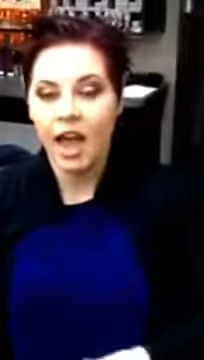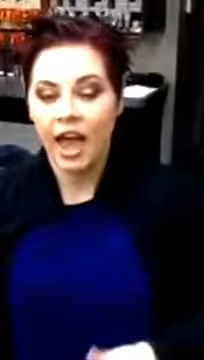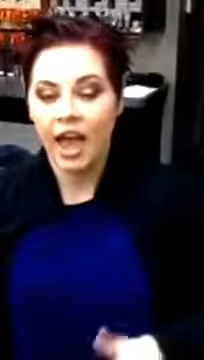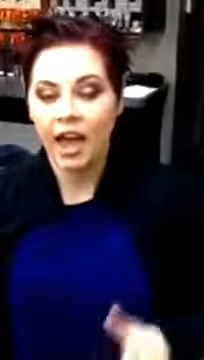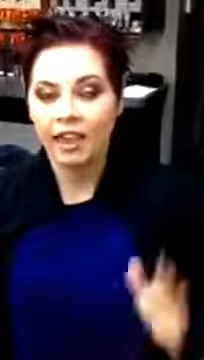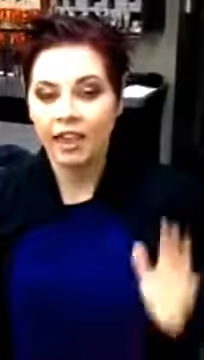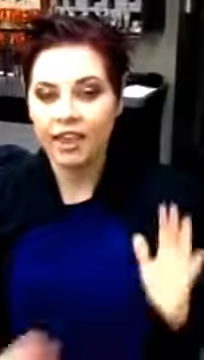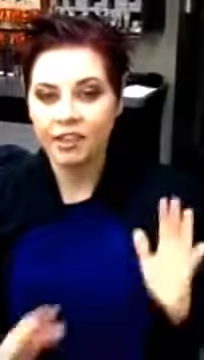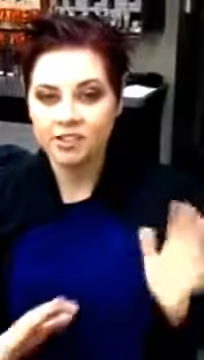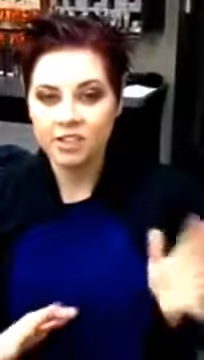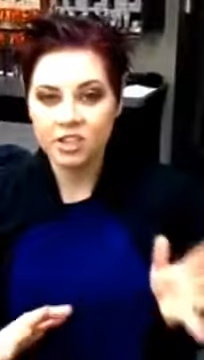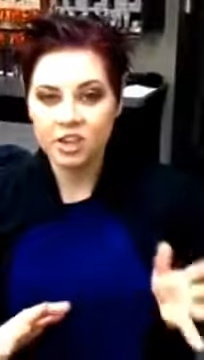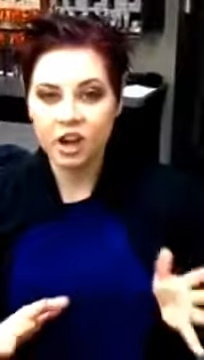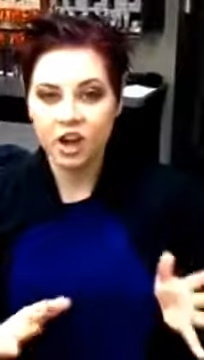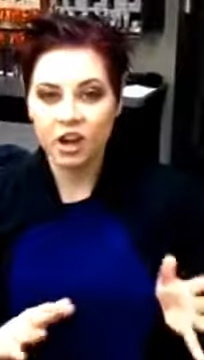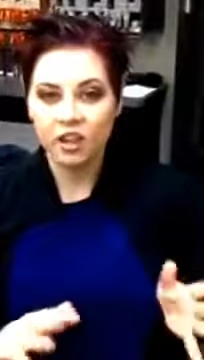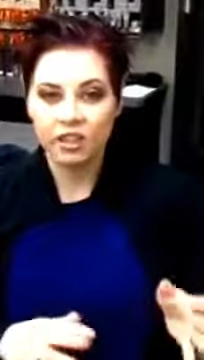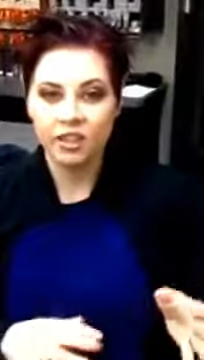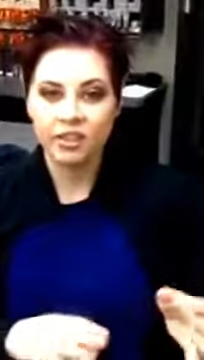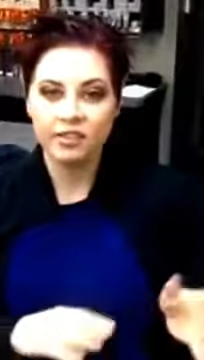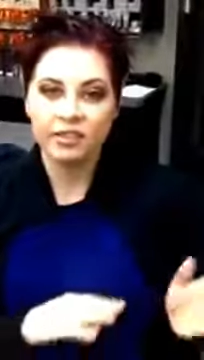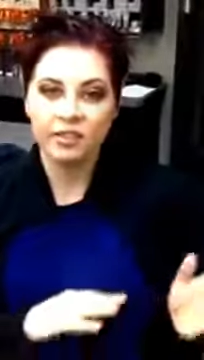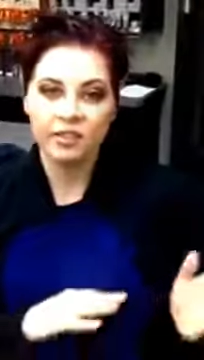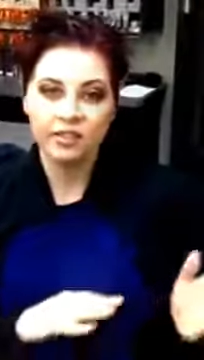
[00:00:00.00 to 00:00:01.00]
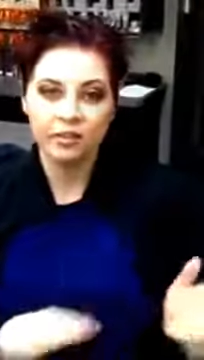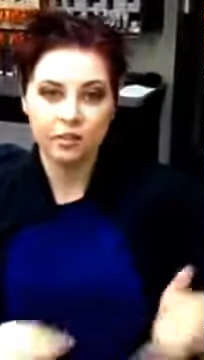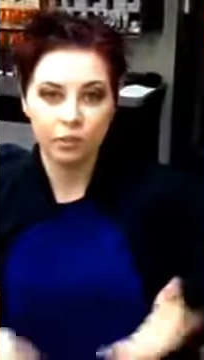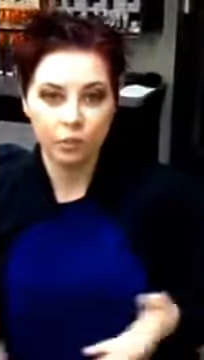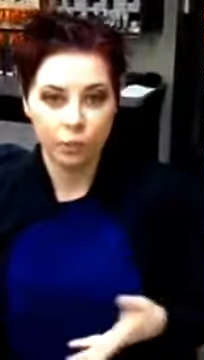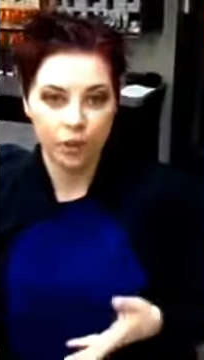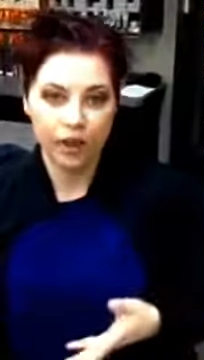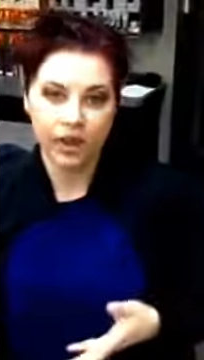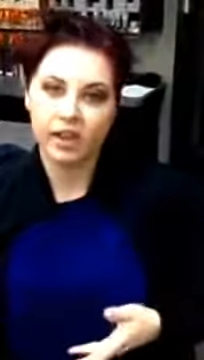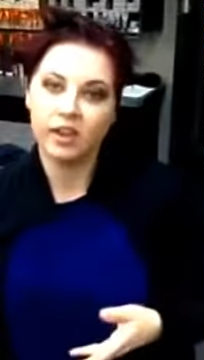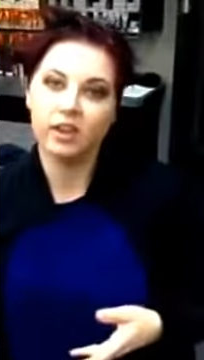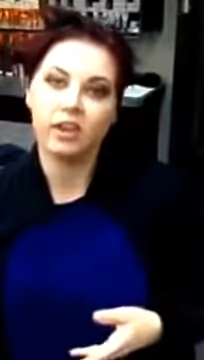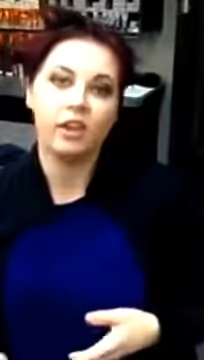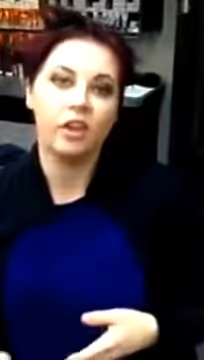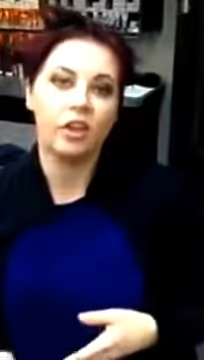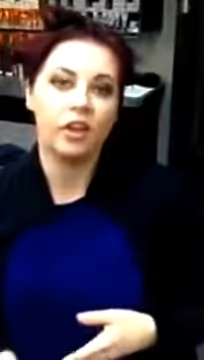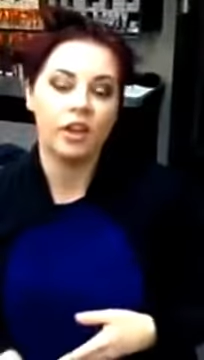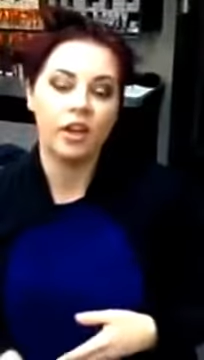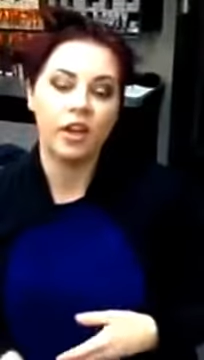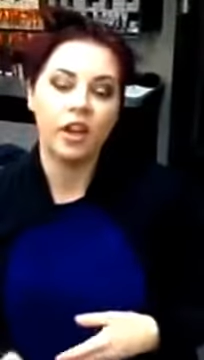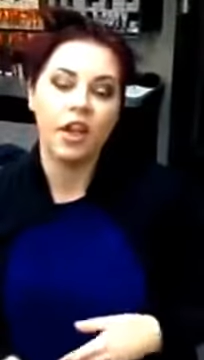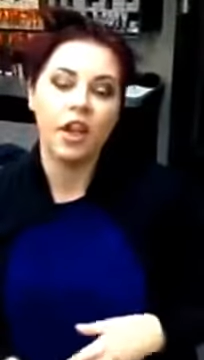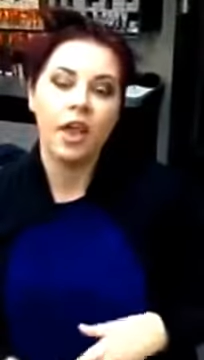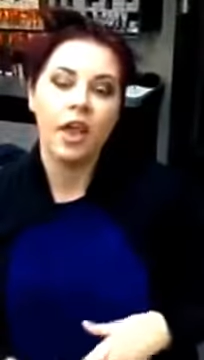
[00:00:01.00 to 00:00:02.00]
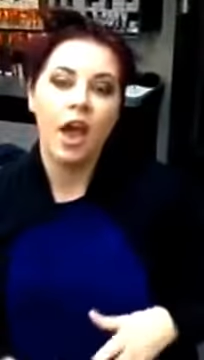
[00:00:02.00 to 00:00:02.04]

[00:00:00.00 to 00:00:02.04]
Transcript: I like to call this a suede look